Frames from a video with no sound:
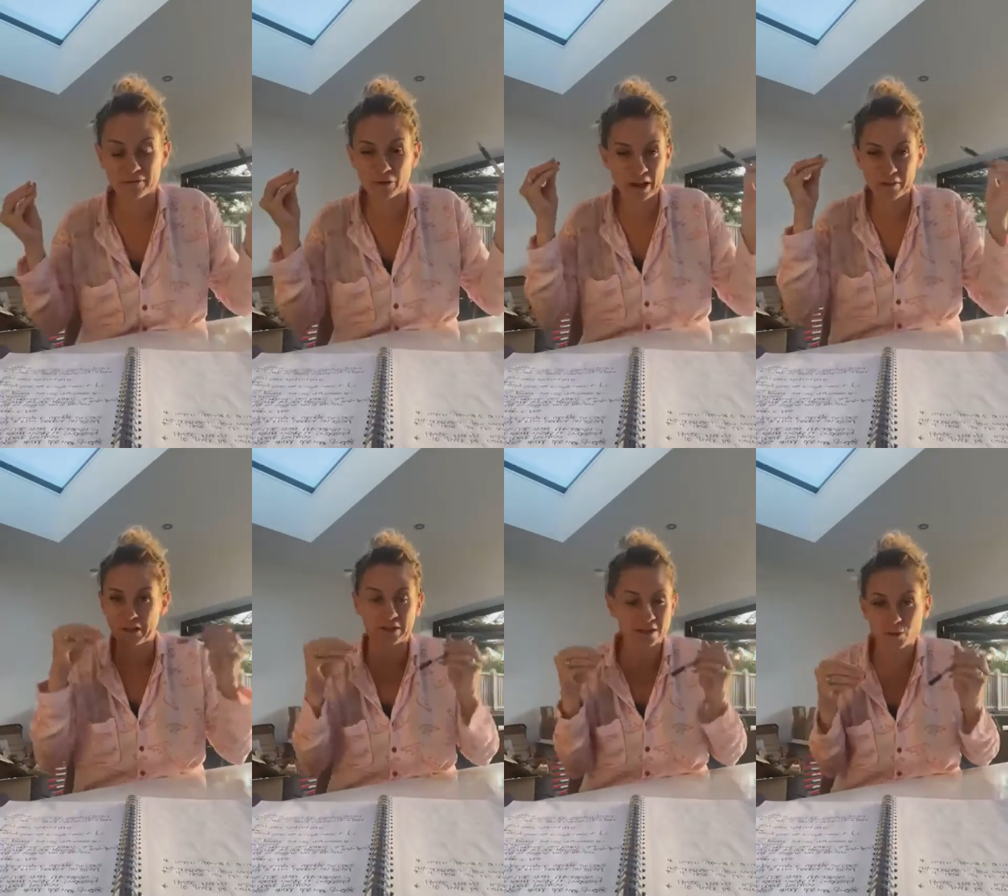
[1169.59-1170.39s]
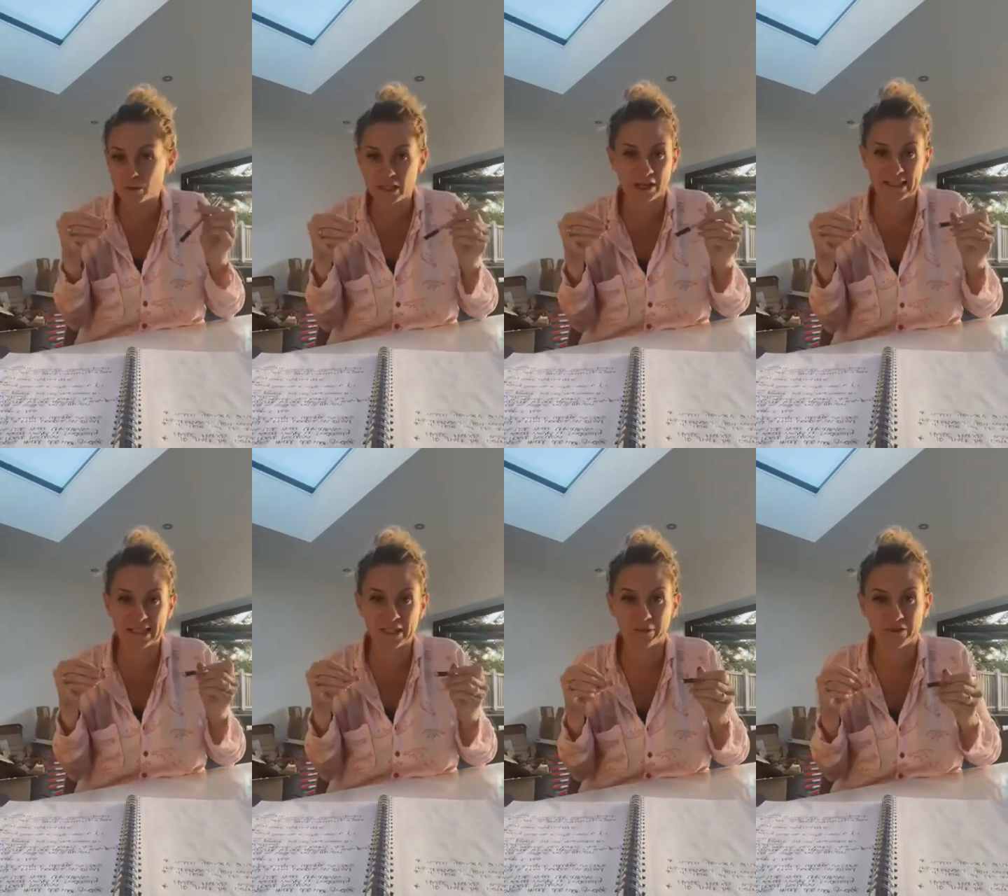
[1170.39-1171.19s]
and they've got that thing that's called the
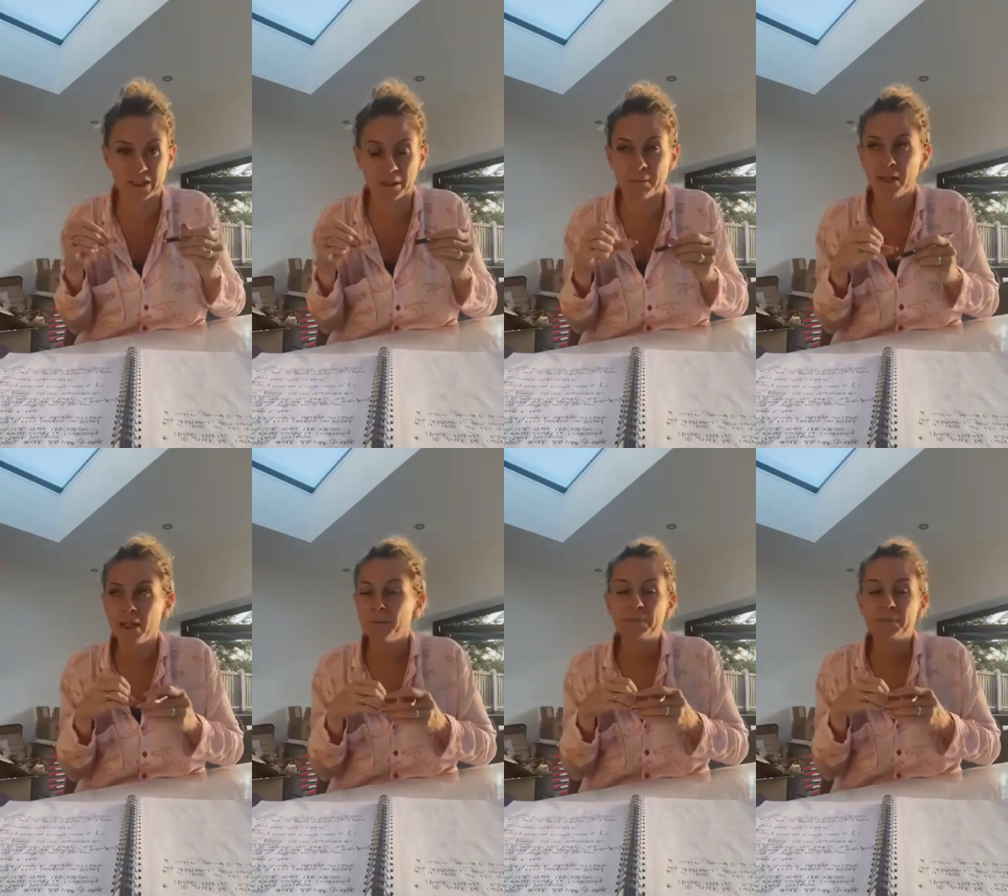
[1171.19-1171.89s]
ID within them,